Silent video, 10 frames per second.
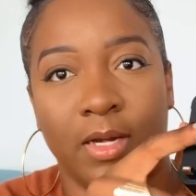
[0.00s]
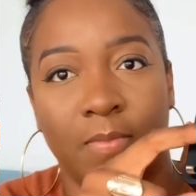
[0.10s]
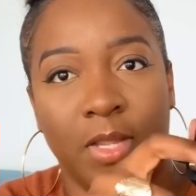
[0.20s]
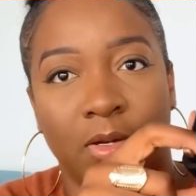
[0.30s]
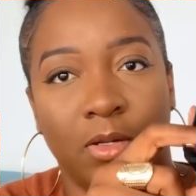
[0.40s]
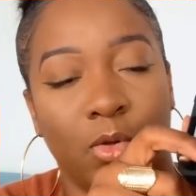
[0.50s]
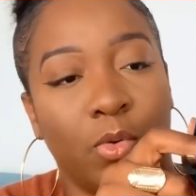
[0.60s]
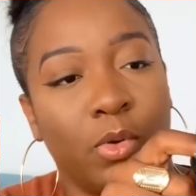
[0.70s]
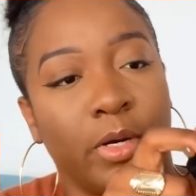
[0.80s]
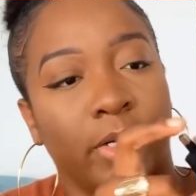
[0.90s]
in the middle,
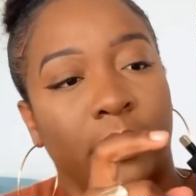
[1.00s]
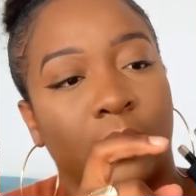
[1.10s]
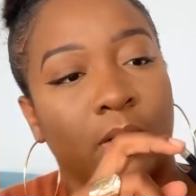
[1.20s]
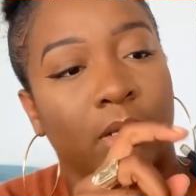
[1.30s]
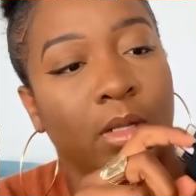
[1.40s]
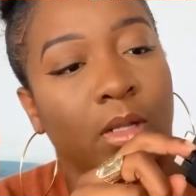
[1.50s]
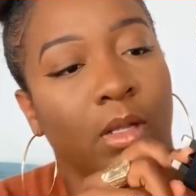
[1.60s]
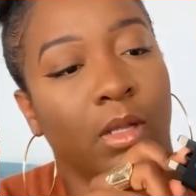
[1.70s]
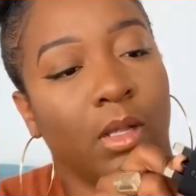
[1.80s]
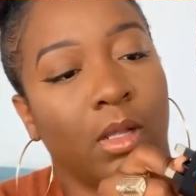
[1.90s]
or
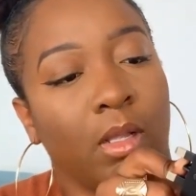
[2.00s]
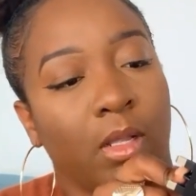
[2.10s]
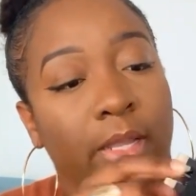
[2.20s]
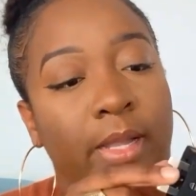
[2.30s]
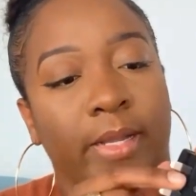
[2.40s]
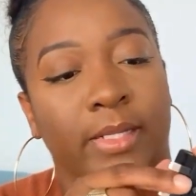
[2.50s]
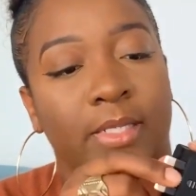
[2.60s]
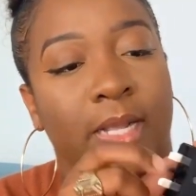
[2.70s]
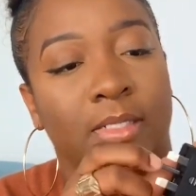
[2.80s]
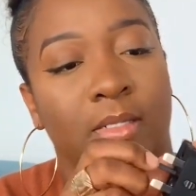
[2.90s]
yeah, I guess
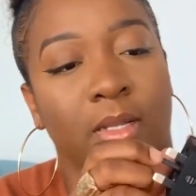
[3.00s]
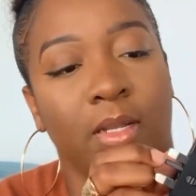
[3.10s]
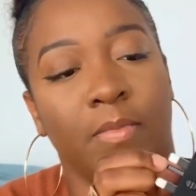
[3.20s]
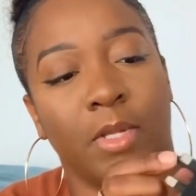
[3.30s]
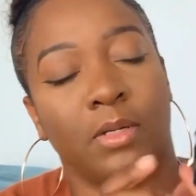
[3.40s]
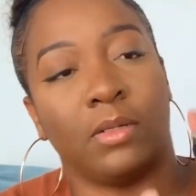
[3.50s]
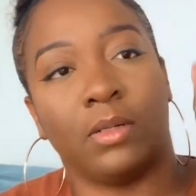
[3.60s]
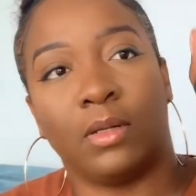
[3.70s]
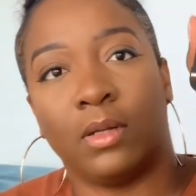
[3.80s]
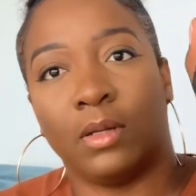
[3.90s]
it has a thing in the middle.
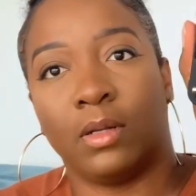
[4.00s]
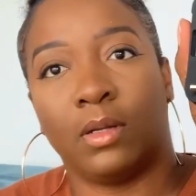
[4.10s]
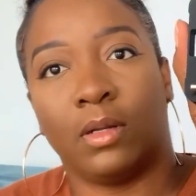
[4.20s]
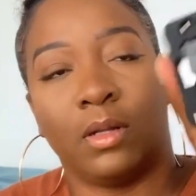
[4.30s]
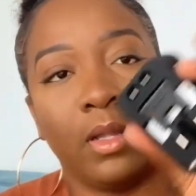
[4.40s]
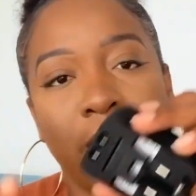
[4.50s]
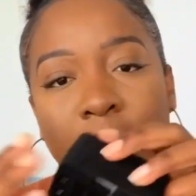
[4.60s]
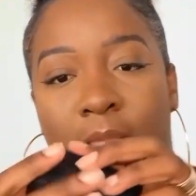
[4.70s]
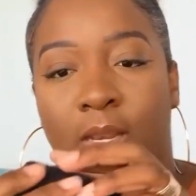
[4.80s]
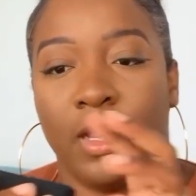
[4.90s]

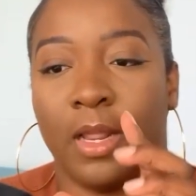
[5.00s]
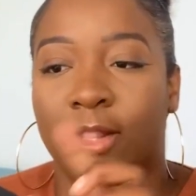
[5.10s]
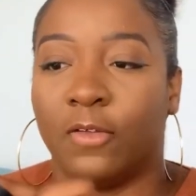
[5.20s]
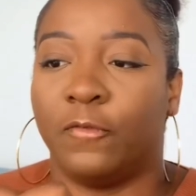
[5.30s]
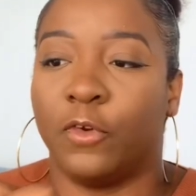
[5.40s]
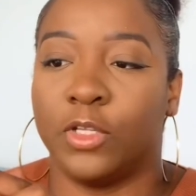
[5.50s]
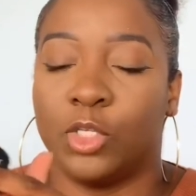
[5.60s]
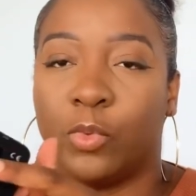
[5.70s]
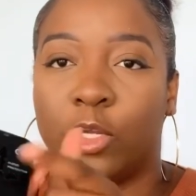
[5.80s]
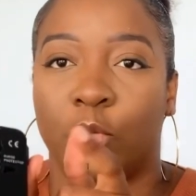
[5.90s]
And at the front
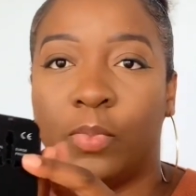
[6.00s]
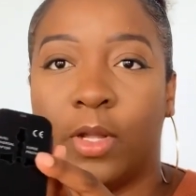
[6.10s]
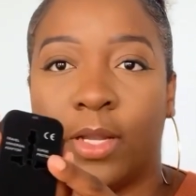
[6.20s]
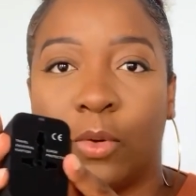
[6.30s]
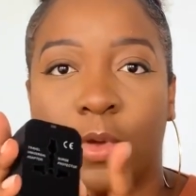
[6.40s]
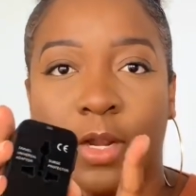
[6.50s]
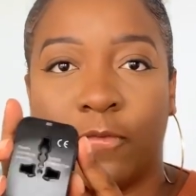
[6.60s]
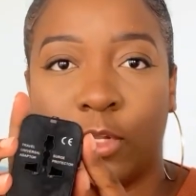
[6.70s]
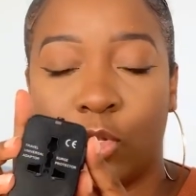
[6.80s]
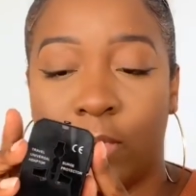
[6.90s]
is where you plug in
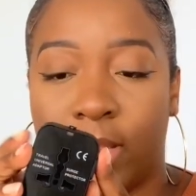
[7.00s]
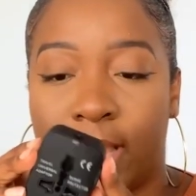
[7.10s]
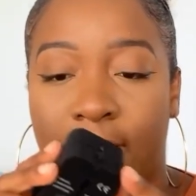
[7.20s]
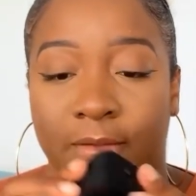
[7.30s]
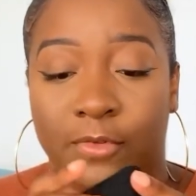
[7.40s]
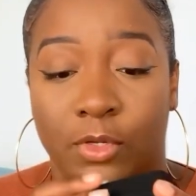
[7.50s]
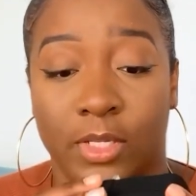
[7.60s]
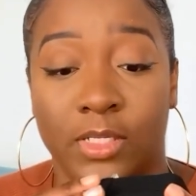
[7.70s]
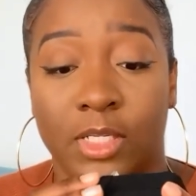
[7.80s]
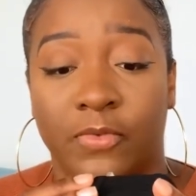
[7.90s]
whatever you may have. So
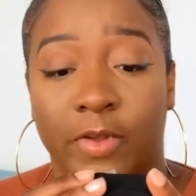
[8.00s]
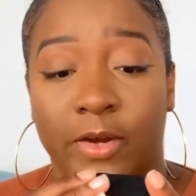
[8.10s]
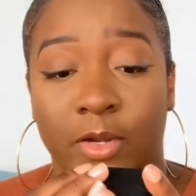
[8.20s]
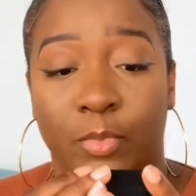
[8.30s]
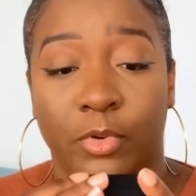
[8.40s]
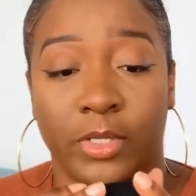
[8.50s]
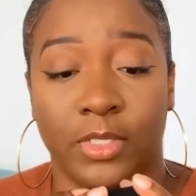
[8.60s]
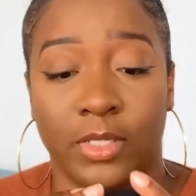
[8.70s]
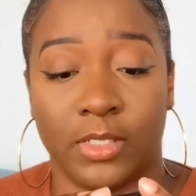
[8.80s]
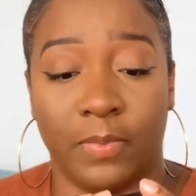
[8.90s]
this is very
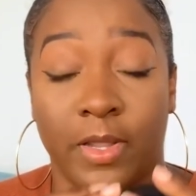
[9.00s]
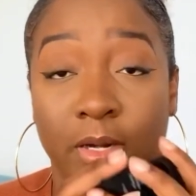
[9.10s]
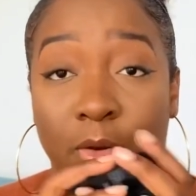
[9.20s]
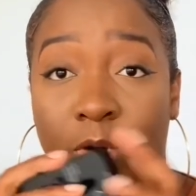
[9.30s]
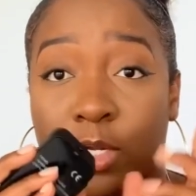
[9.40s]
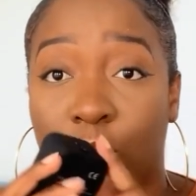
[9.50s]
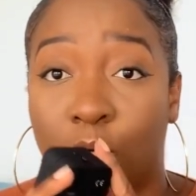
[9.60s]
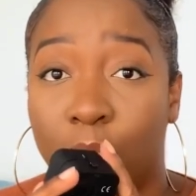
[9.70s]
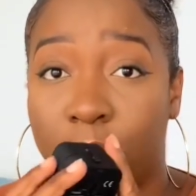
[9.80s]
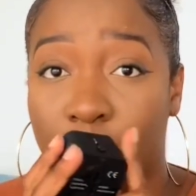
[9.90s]
important. Depending on where you're
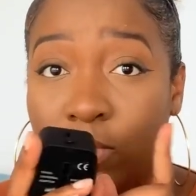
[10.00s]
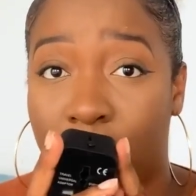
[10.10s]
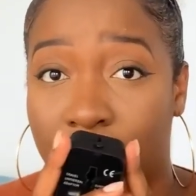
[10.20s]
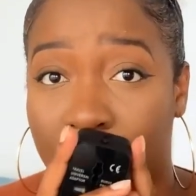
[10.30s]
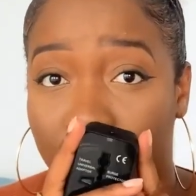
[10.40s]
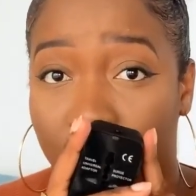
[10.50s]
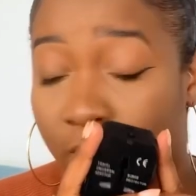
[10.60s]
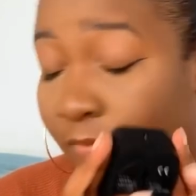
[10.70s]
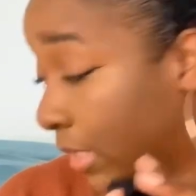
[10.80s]
going, you may need one of